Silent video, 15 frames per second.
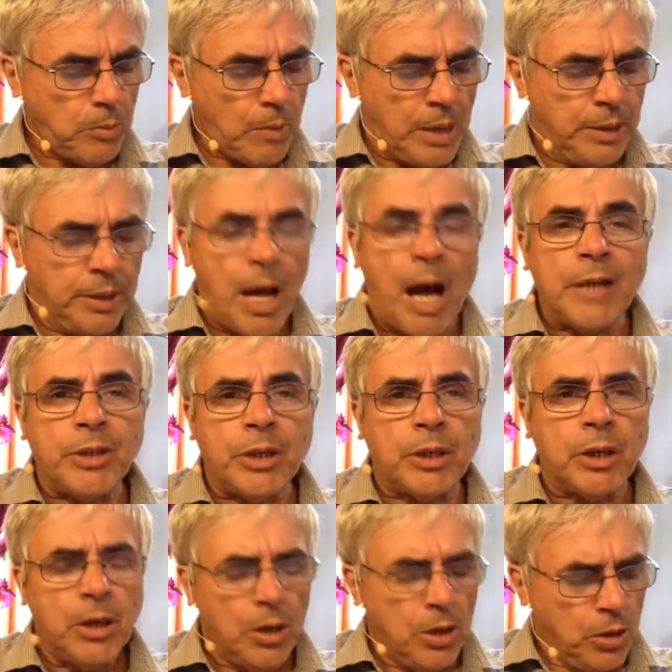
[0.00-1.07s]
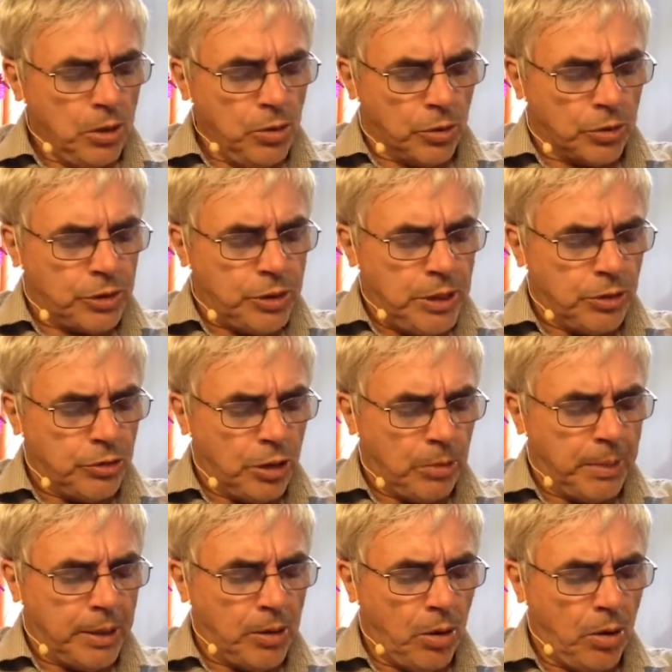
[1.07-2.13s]
And in Isaac your seed shall
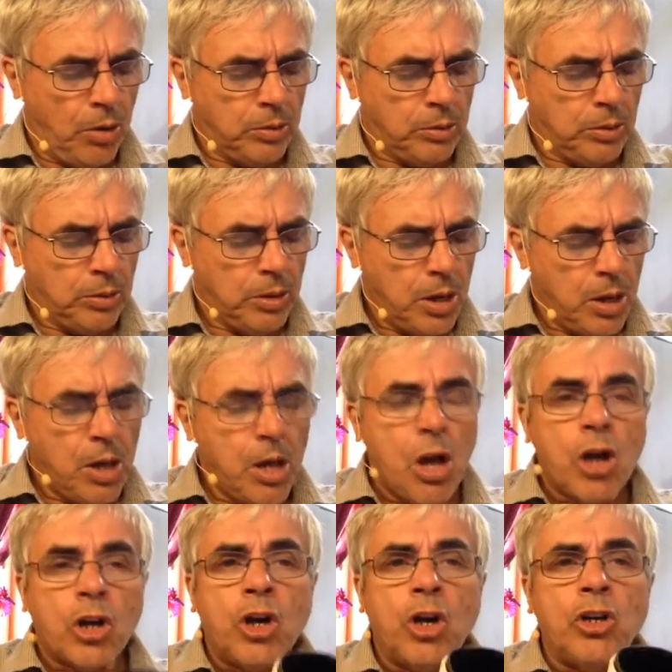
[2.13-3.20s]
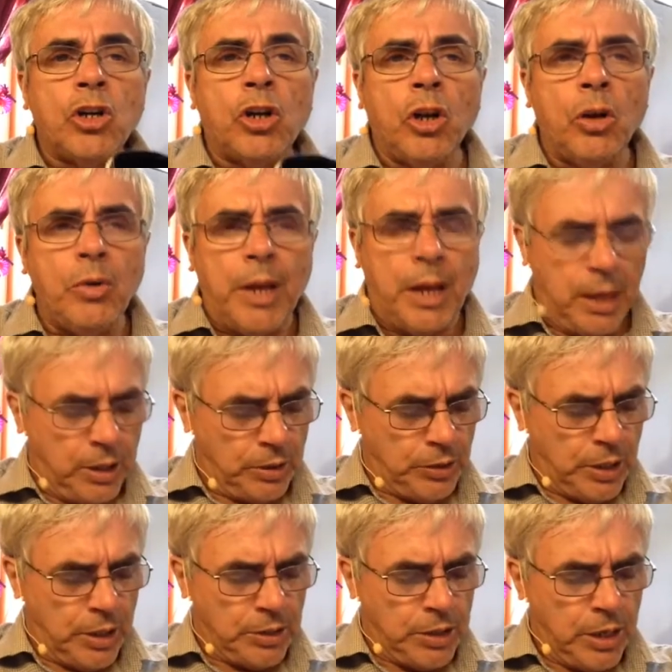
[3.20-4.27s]
be called. Concluding, it
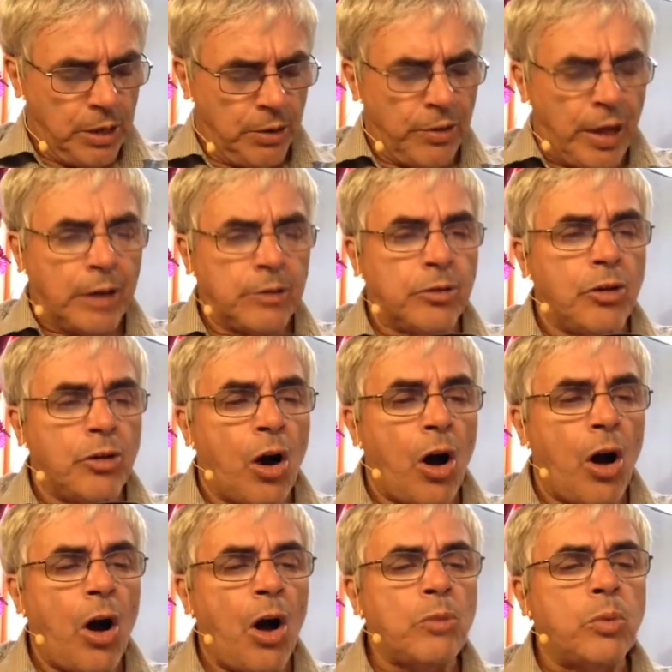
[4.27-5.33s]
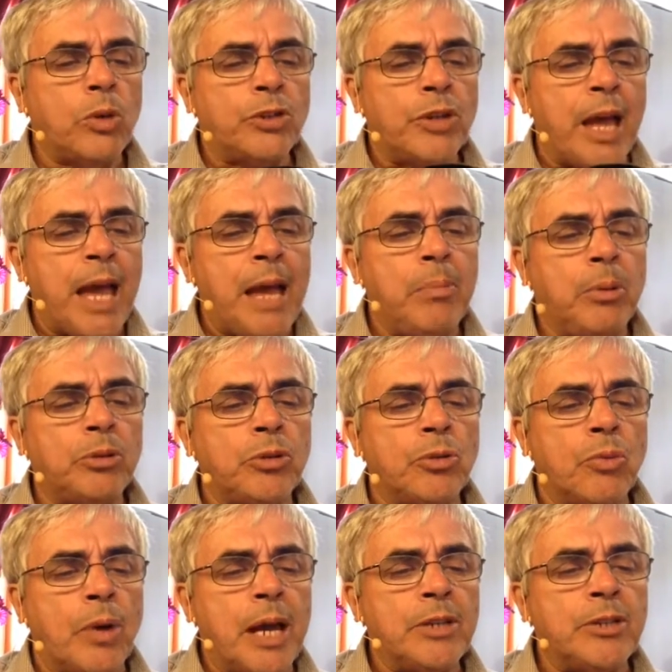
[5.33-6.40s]
says here, that God was able to
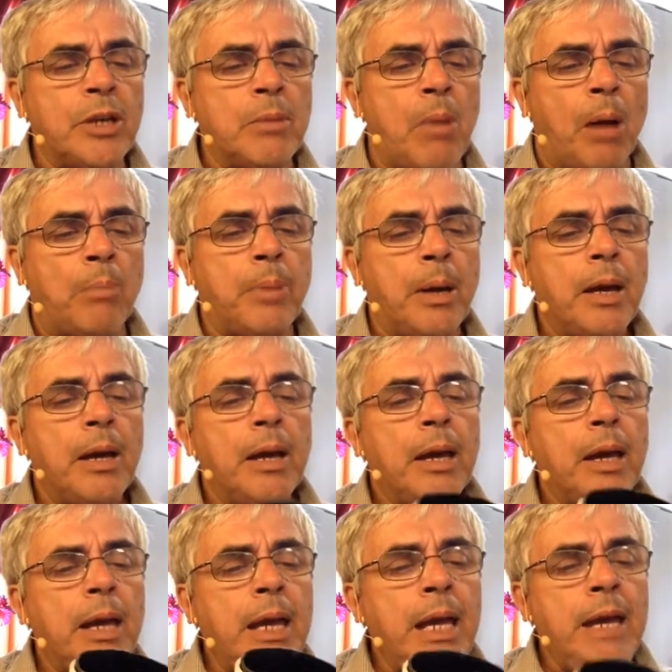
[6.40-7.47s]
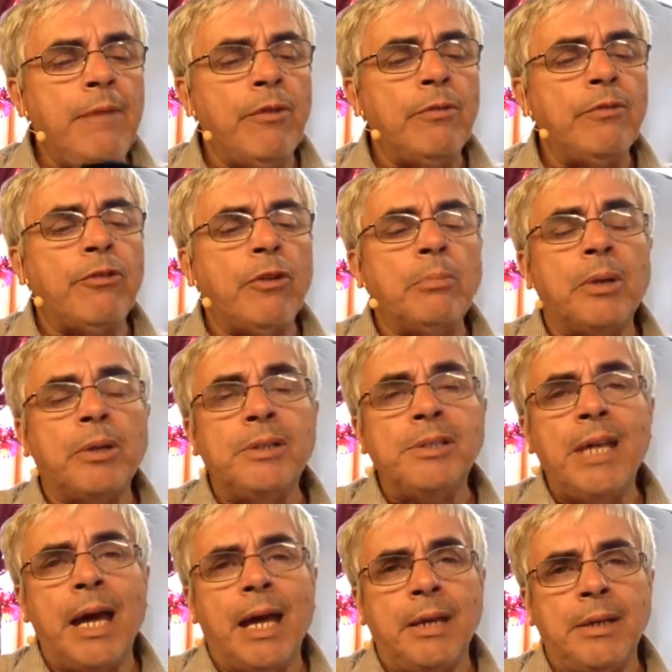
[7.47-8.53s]
raise him up even from the
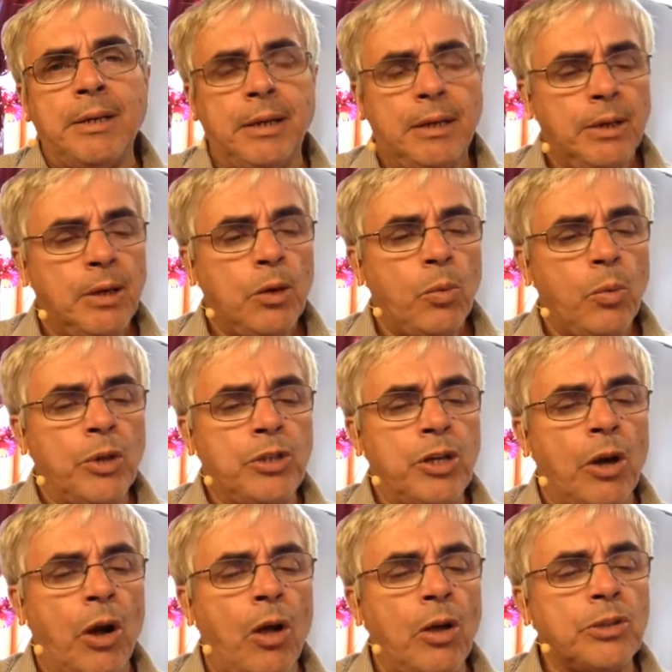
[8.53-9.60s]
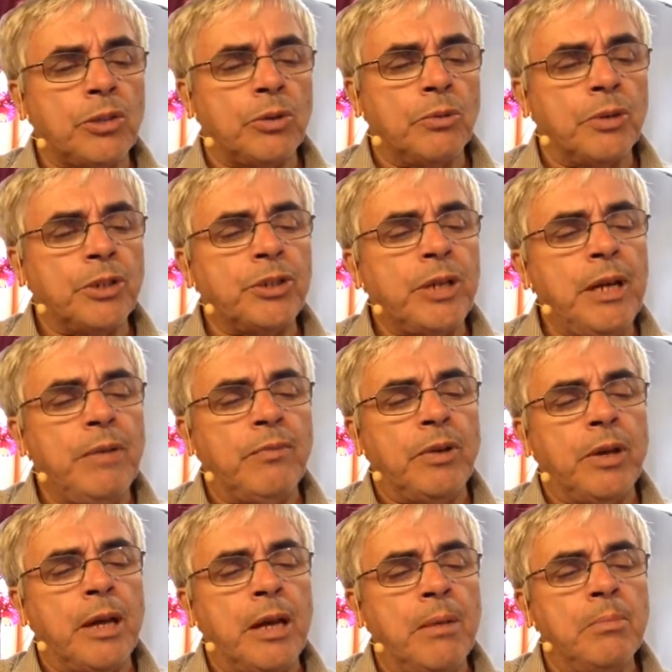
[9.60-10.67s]
dead, which he also received
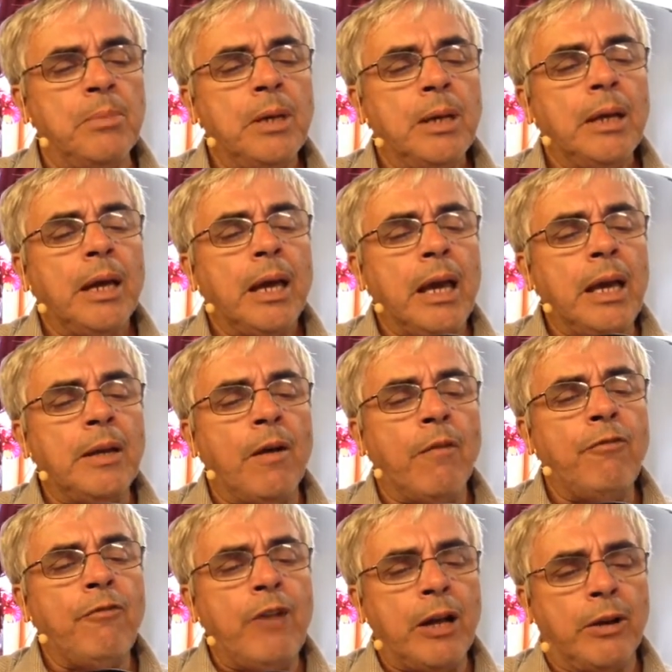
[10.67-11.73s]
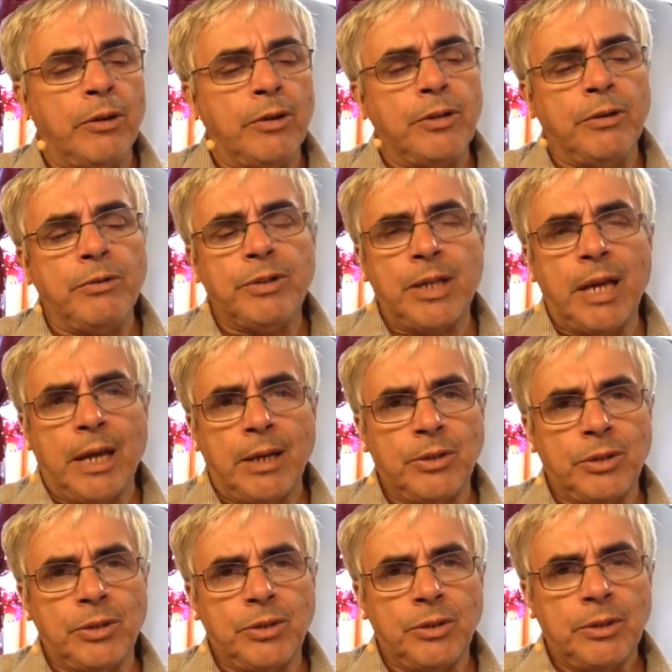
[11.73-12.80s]
him in a figurative
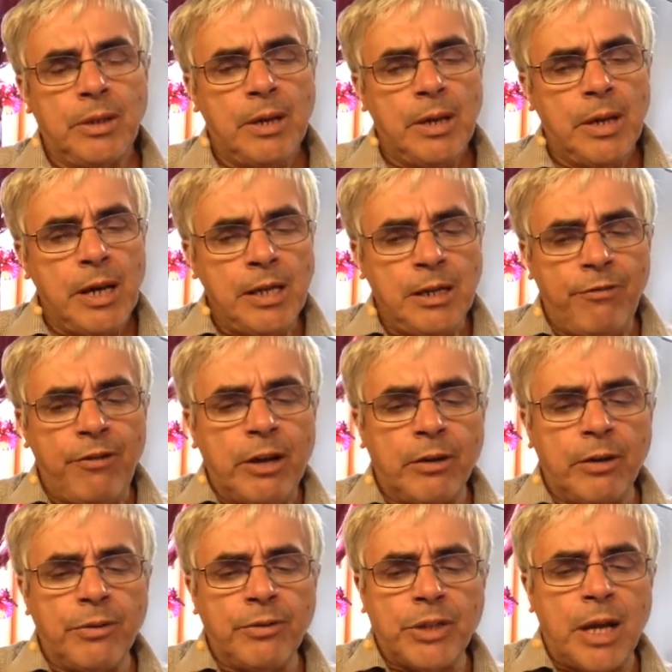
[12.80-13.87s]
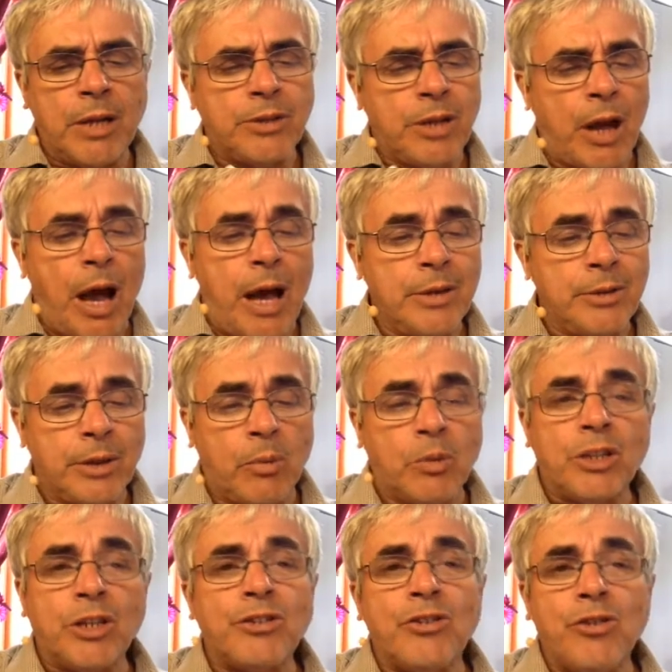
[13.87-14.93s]
sense. In a figurative sense, Isaac
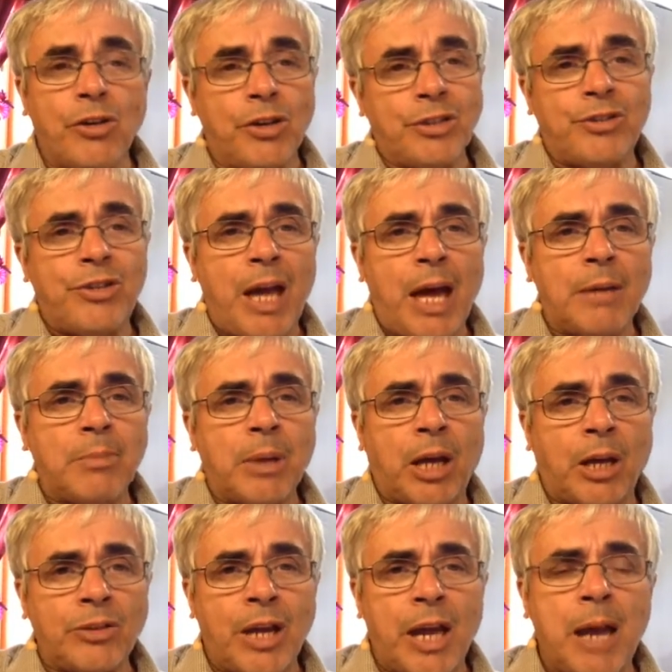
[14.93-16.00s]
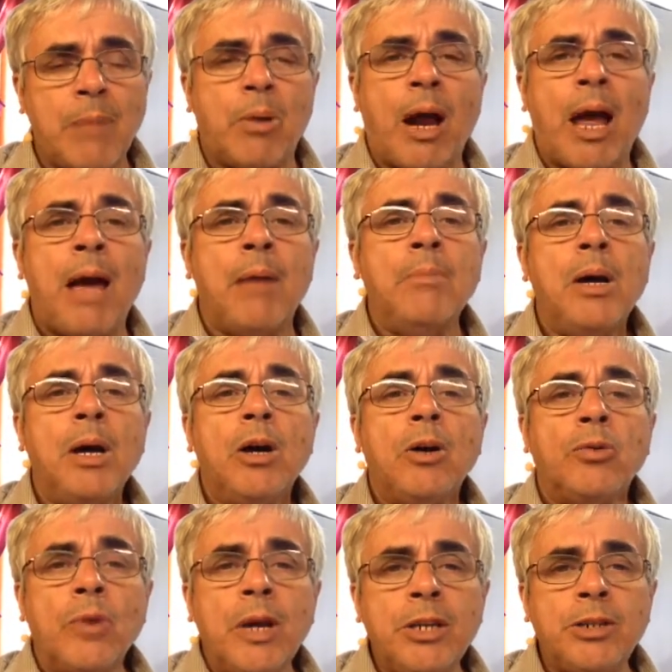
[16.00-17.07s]
was as good as dead because Abraham
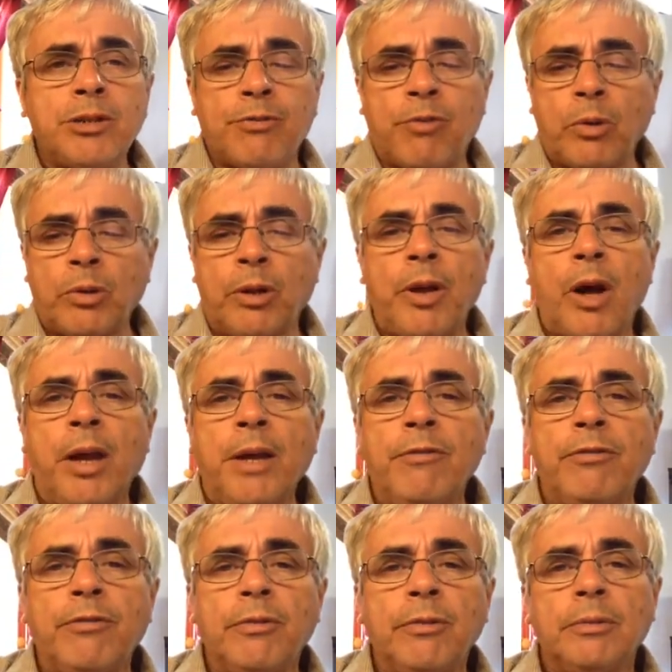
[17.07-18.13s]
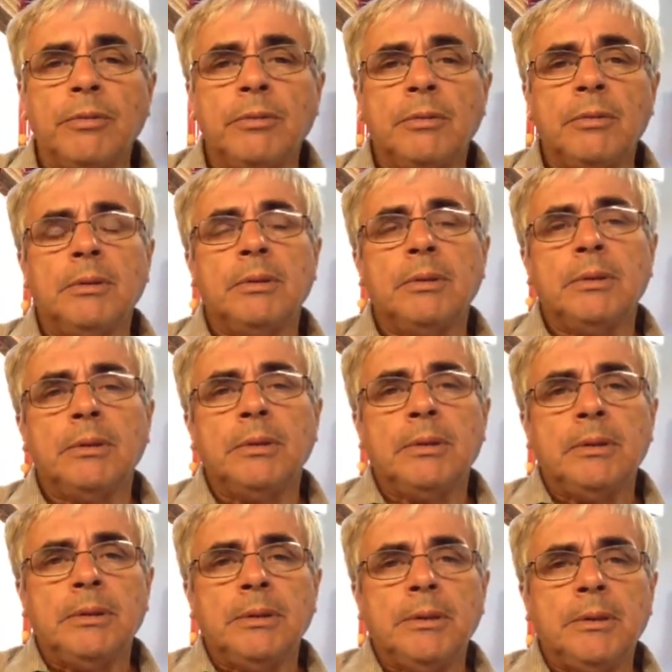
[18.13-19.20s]
reached for the knife.
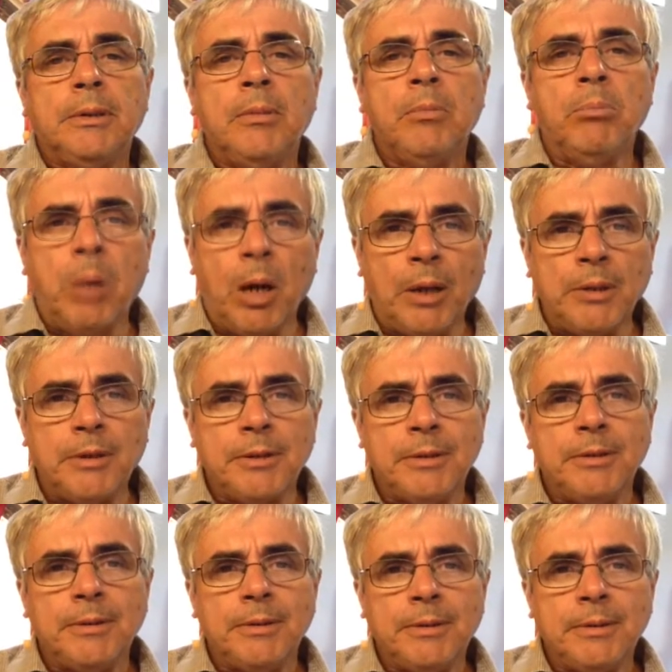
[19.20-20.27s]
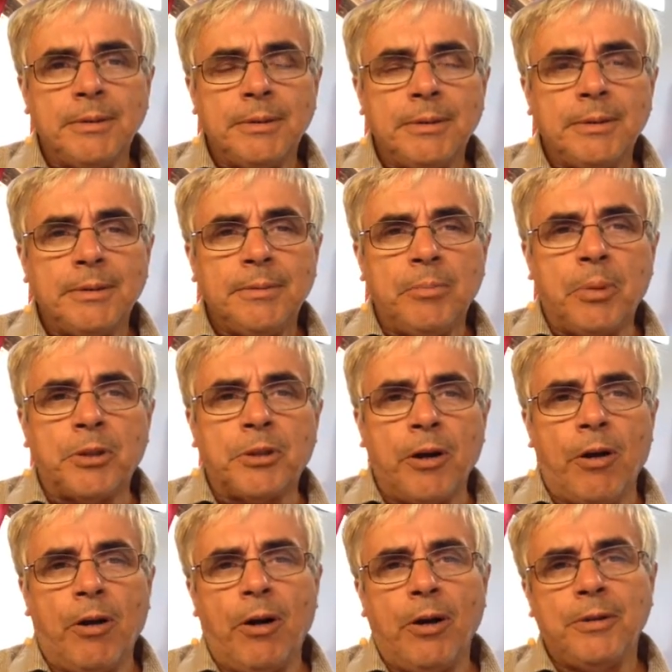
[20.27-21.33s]
But God.